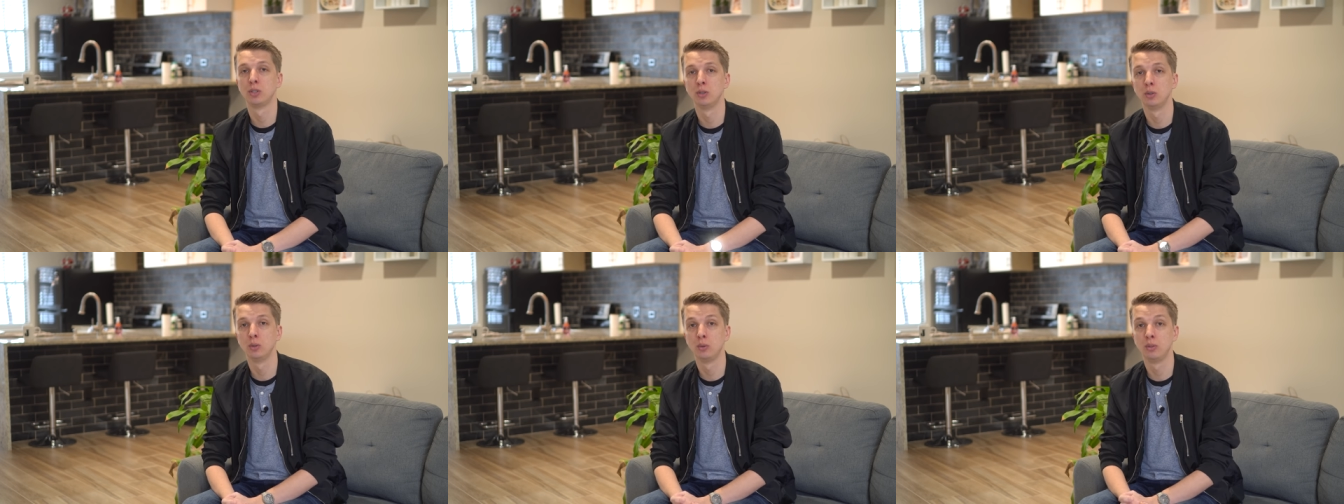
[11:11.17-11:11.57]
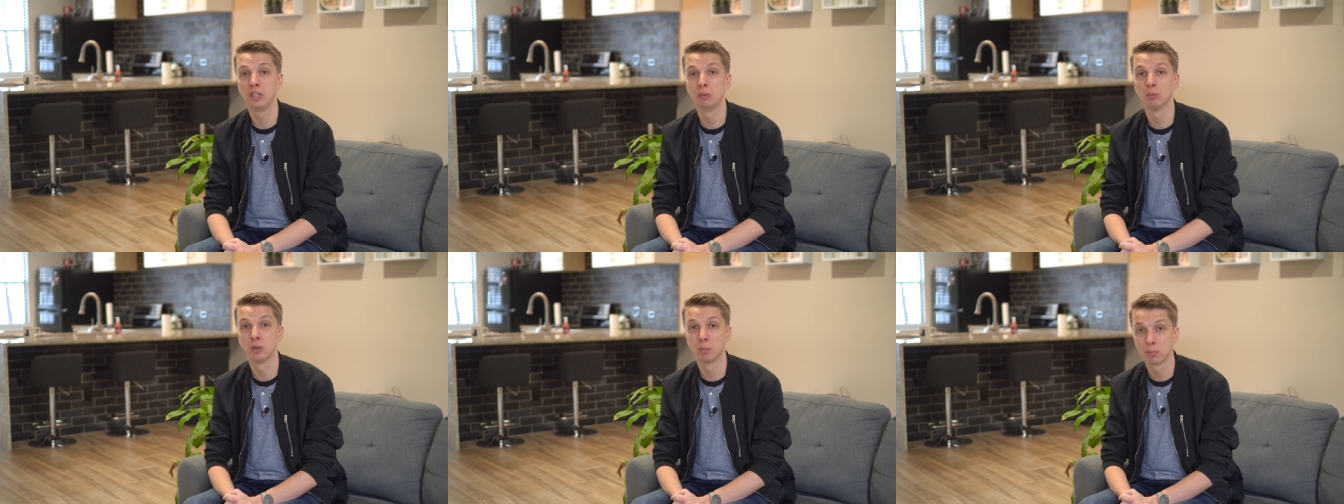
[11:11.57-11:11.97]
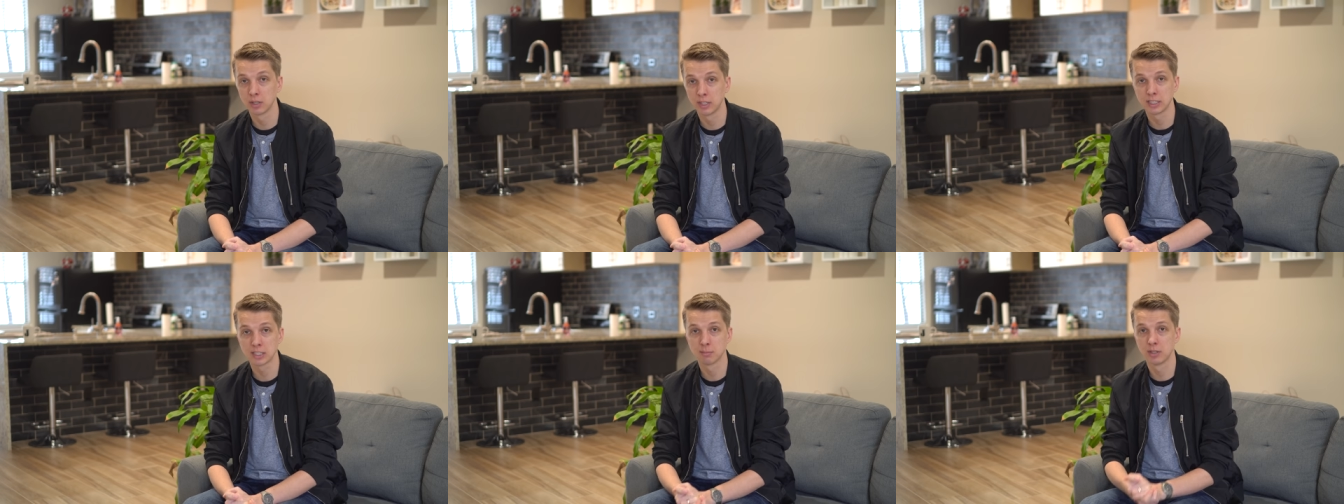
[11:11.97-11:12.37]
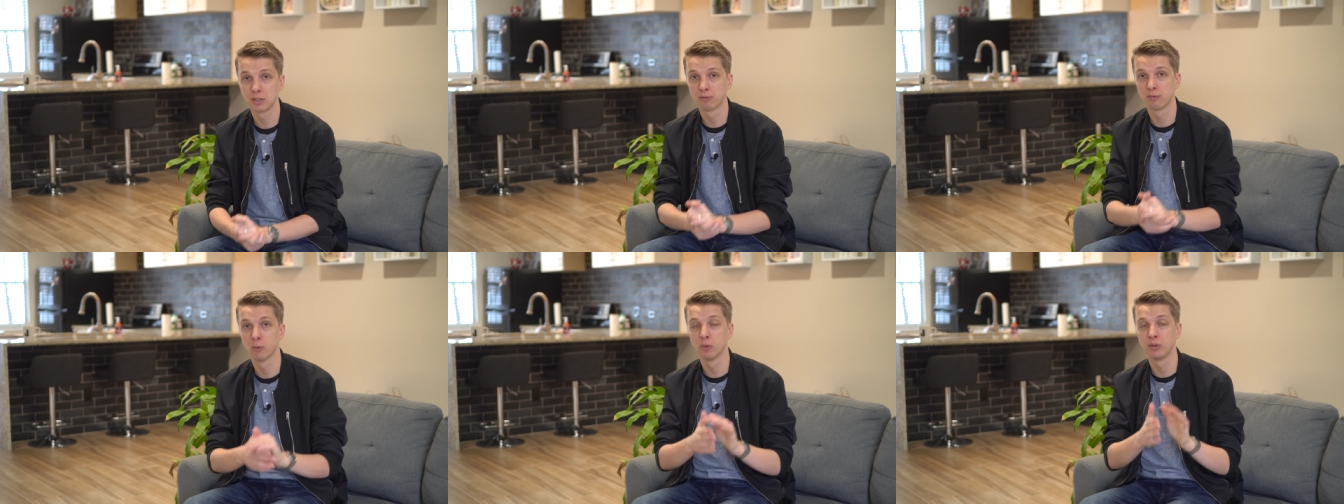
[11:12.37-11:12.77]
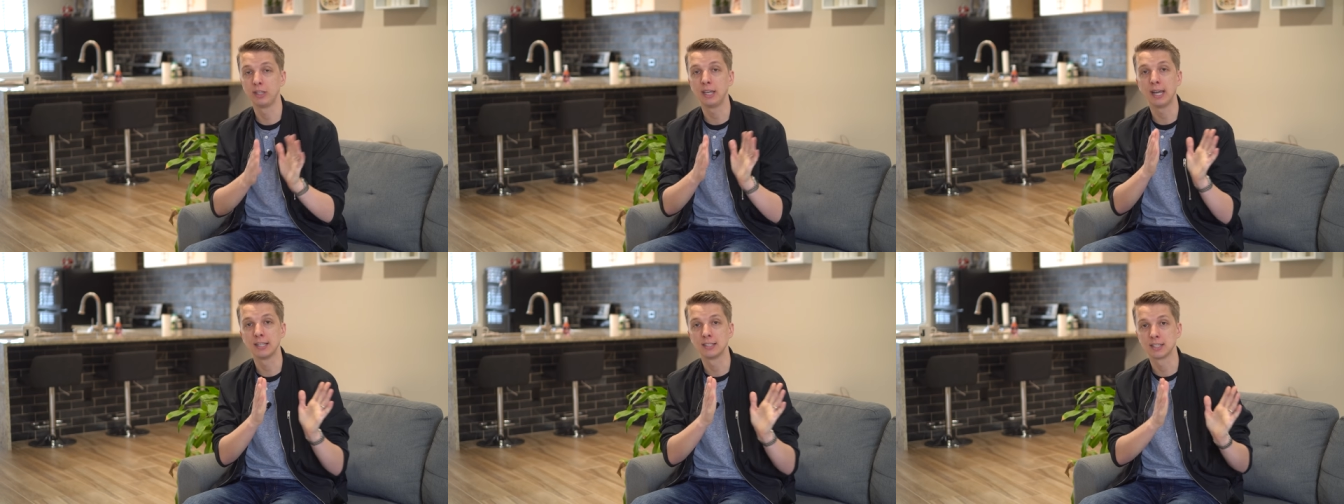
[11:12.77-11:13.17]
to the replacement for
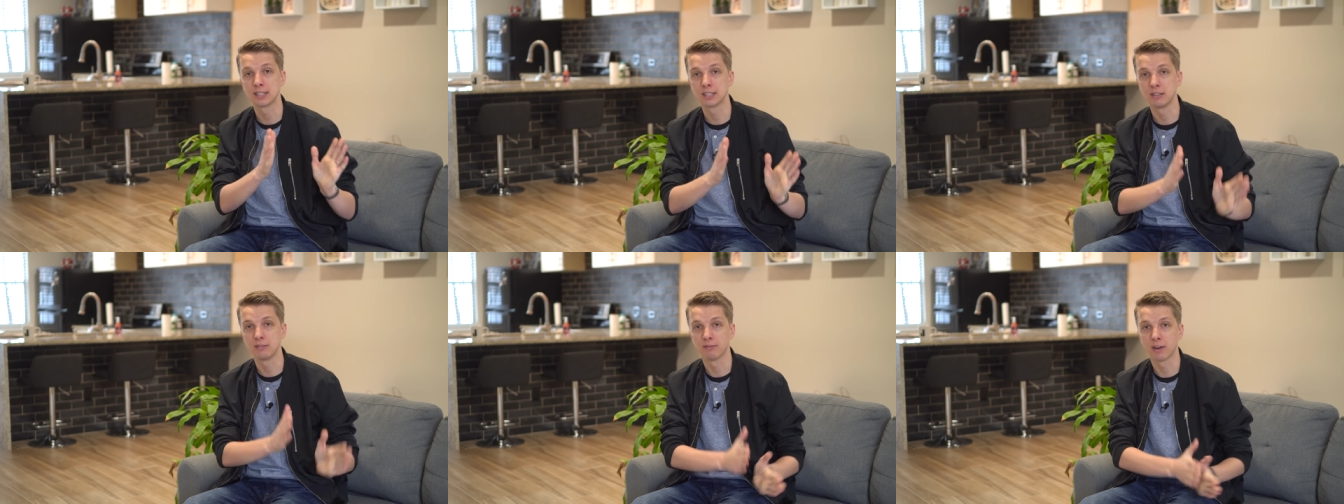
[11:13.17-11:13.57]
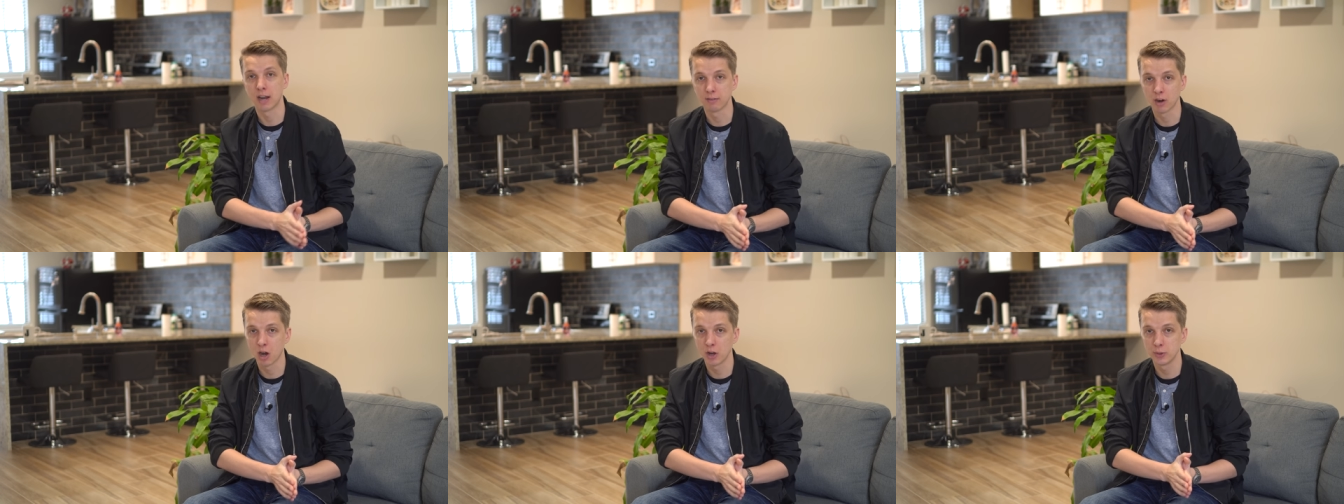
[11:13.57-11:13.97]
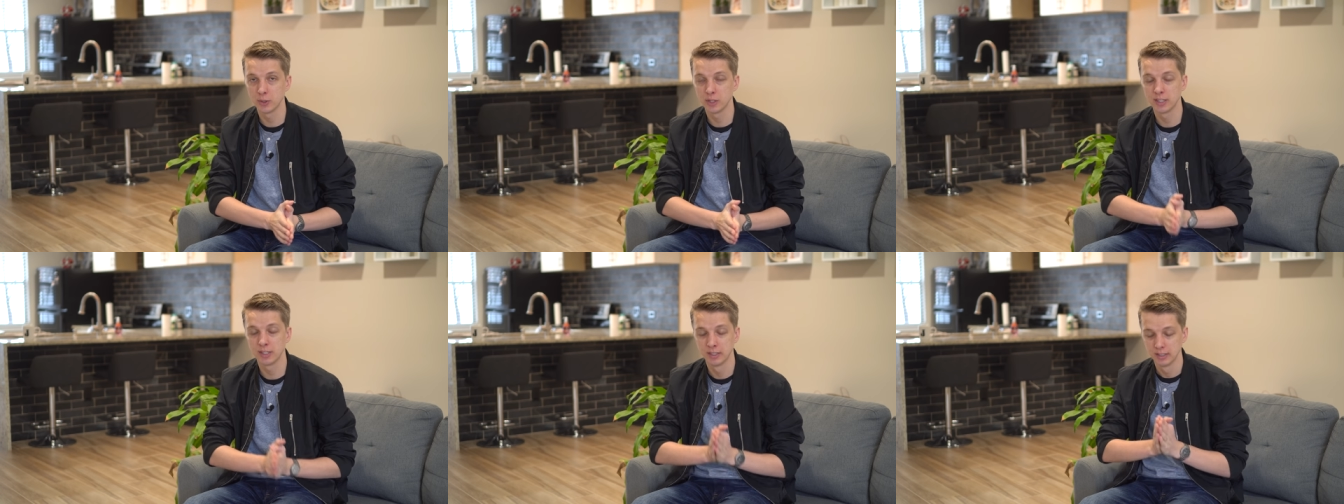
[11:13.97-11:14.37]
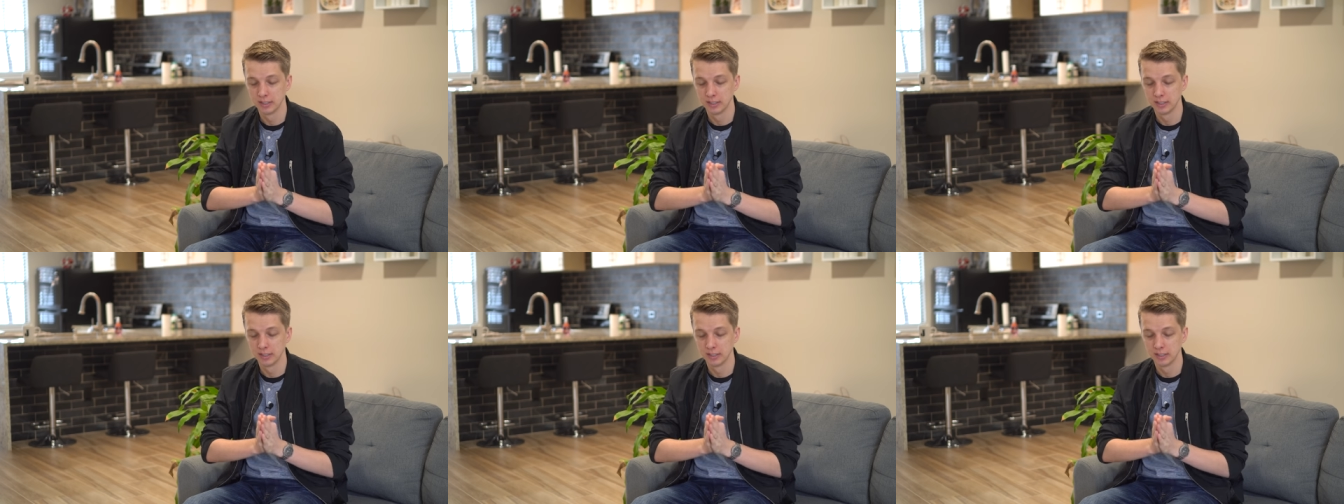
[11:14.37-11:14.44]
the A6500.